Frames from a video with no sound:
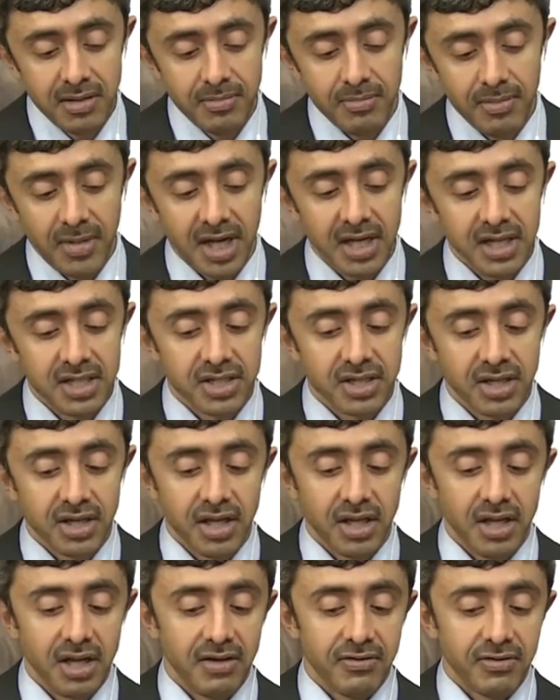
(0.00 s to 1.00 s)
Once again, I
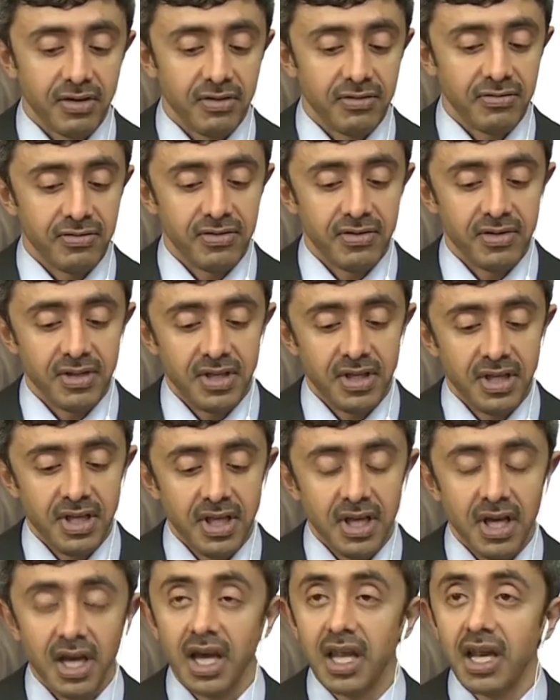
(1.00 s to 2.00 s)
would like to thank
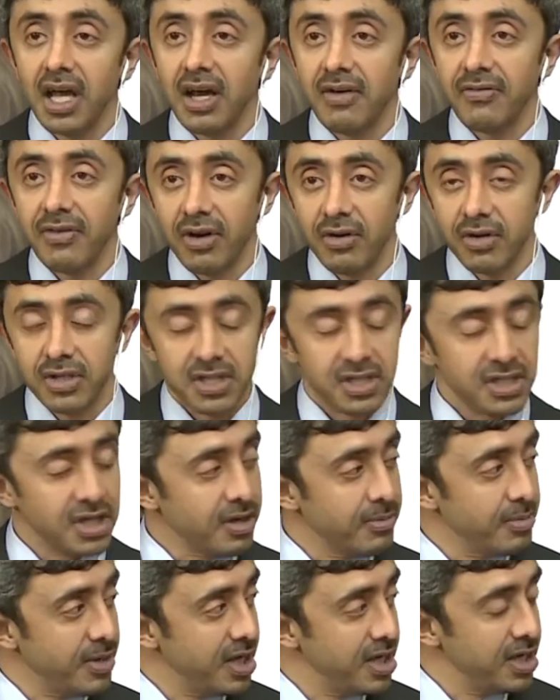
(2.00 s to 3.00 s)
my, my
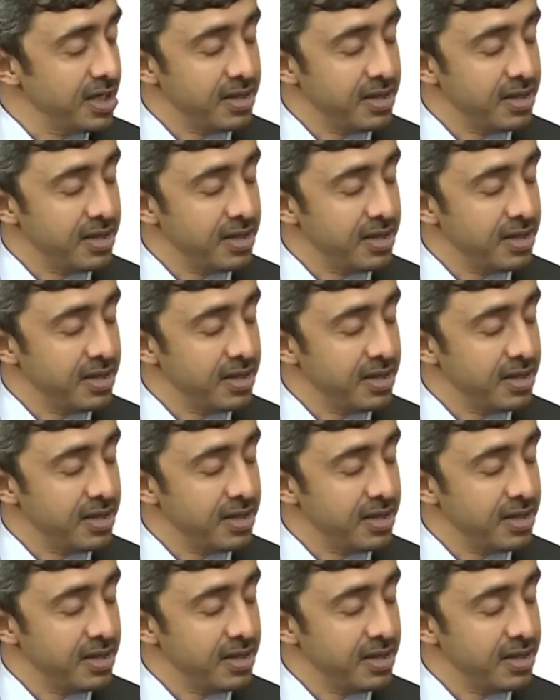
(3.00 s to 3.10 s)
friend,